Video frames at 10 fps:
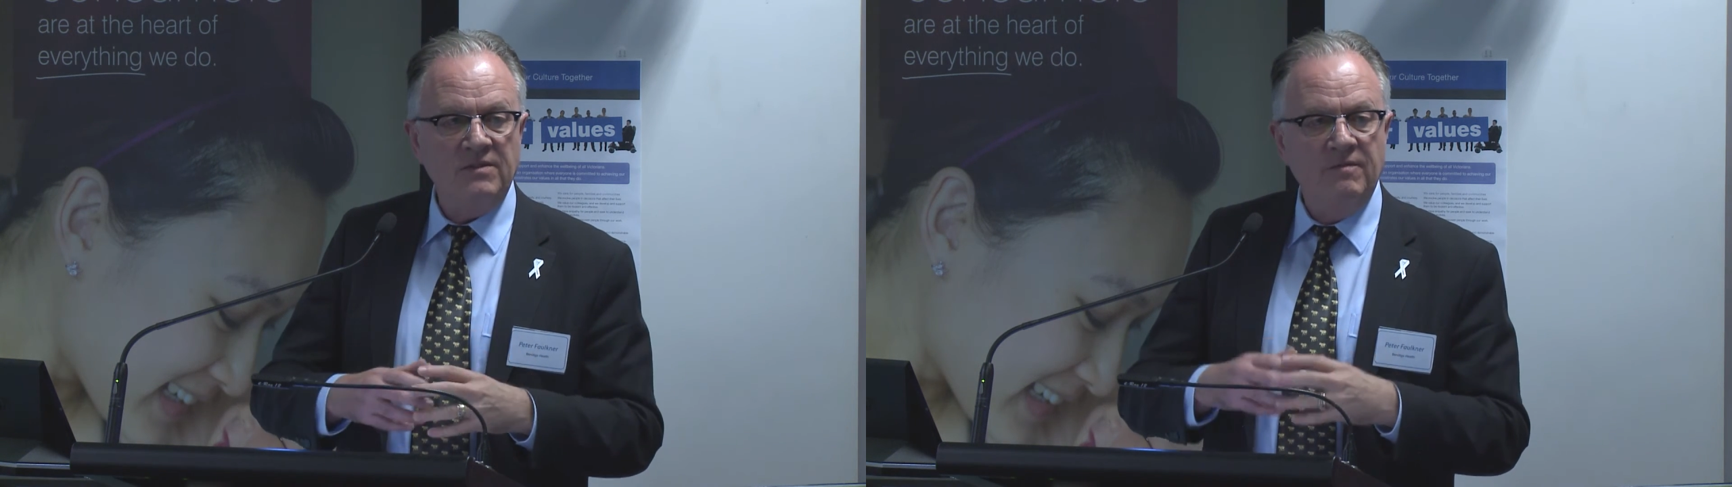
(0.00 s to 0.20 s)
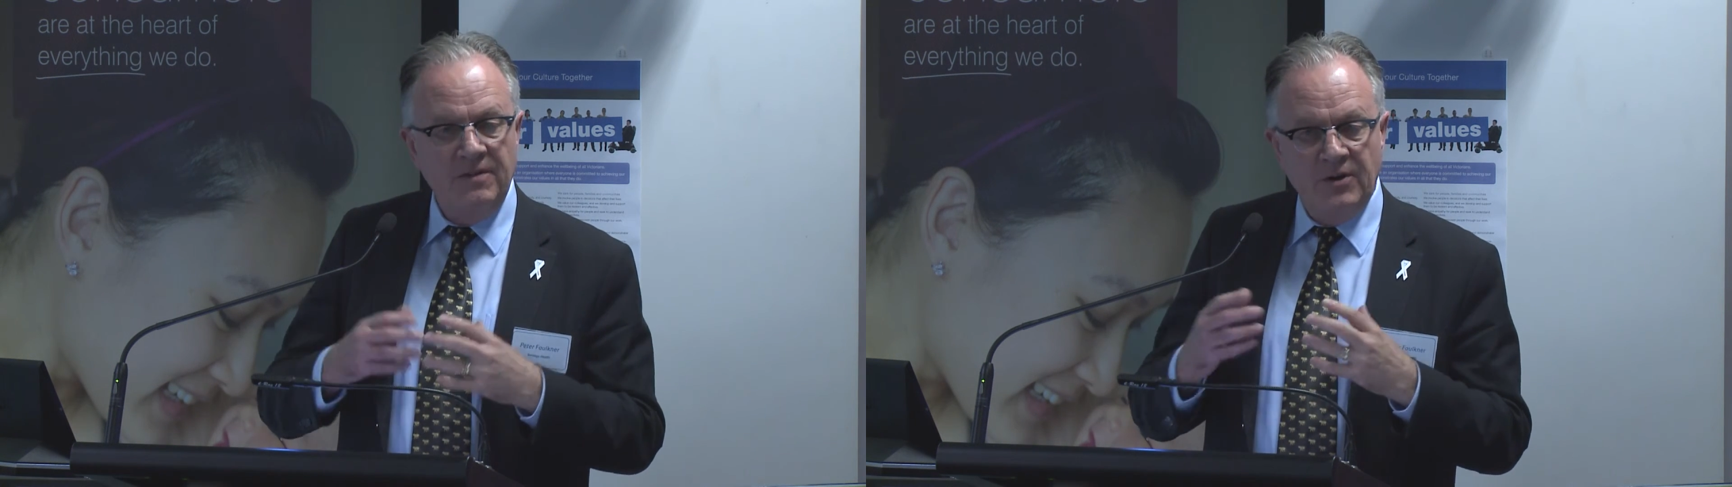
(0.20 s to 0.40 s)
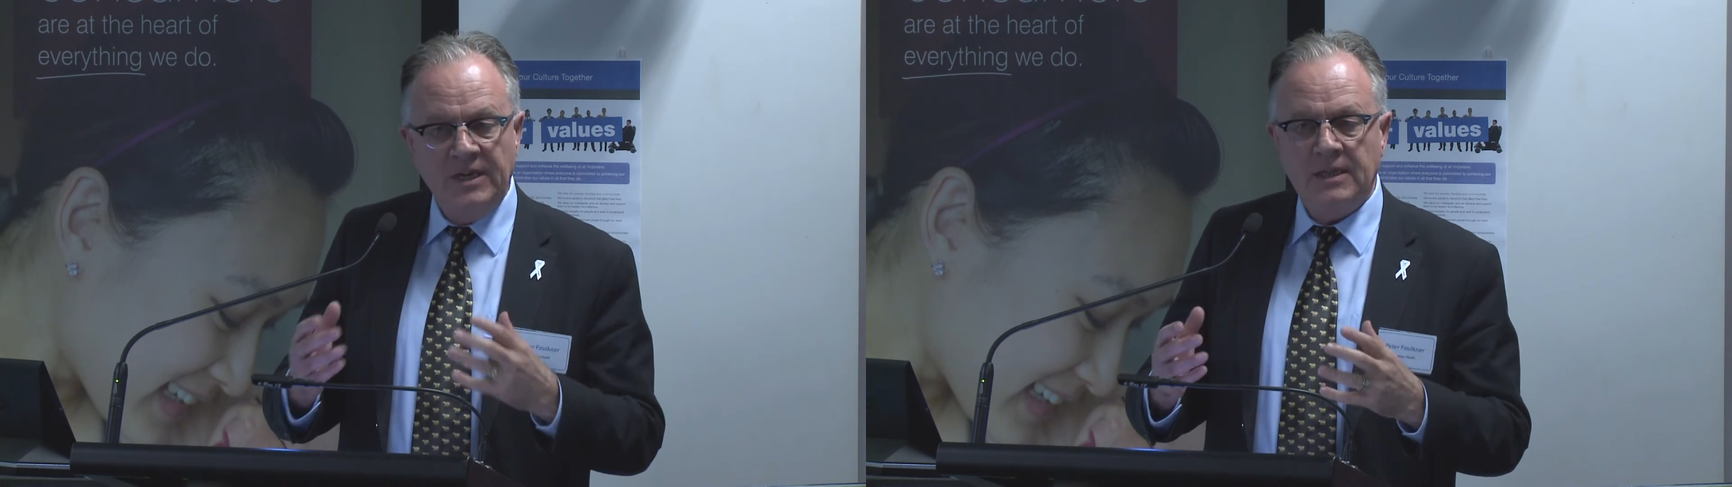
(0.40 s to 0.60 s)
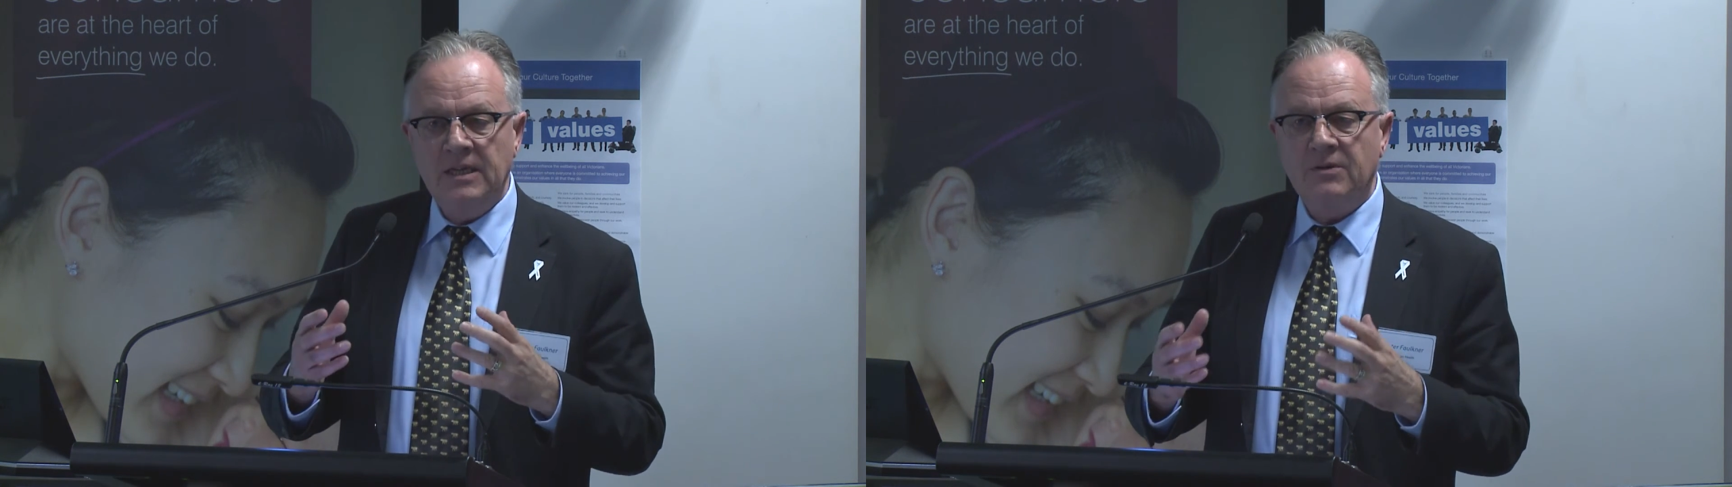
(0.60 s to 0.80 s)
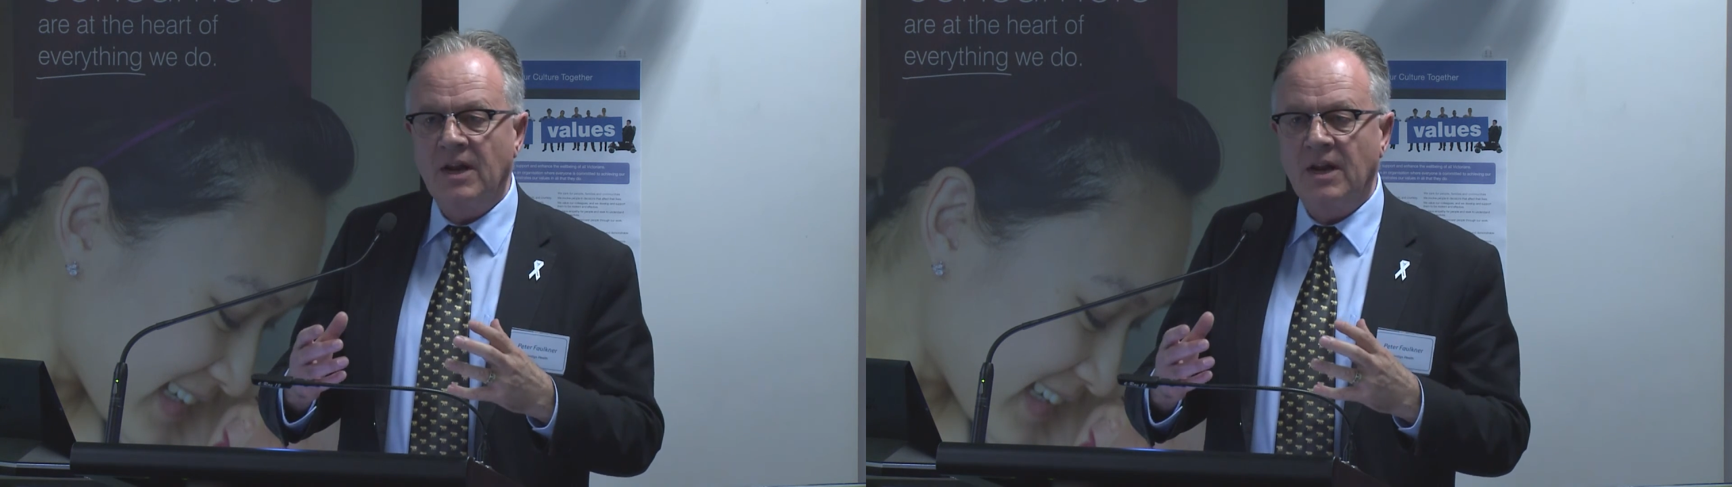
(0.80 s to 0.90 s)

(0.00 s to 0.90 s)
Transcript: and very clear